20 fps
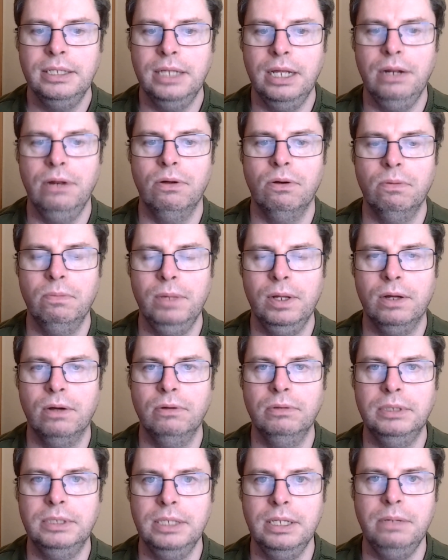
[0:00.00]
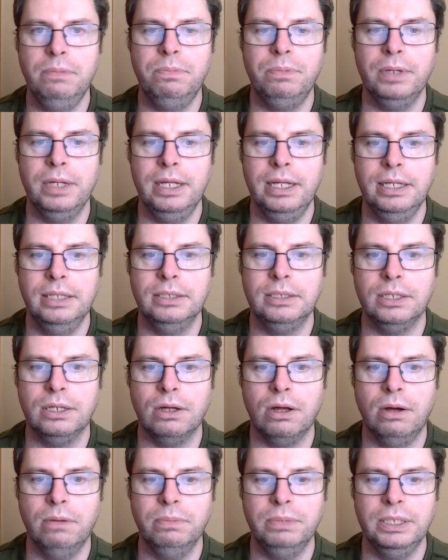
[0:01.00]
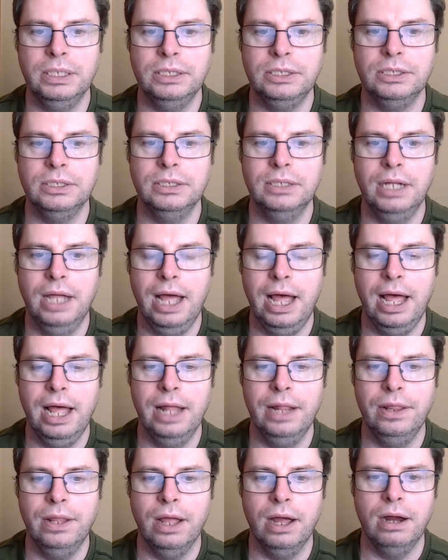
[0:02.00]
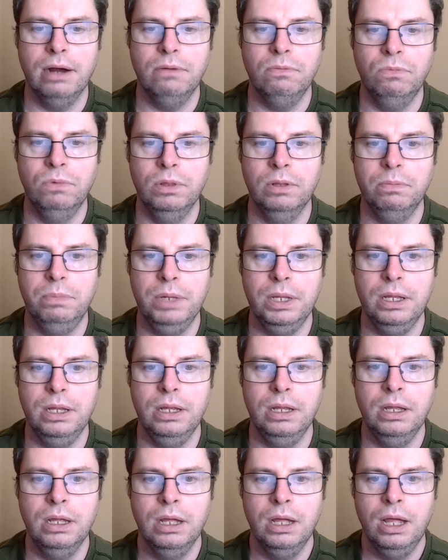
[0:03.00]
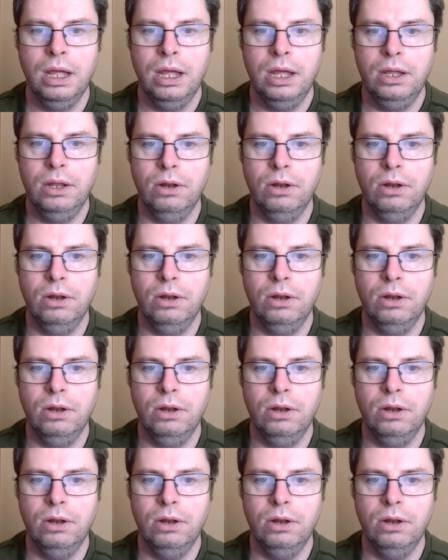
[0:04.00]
They normally go deep into the competition and will be,